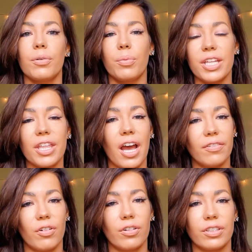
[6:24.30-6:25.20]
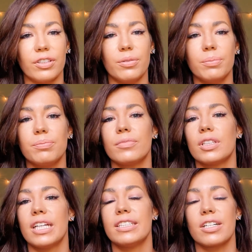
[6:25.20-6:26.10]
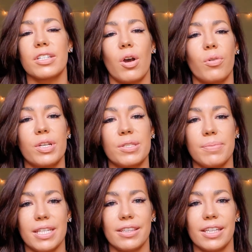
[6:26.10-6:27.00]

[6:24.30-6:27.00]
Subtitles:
With high volume, it doesn't always mean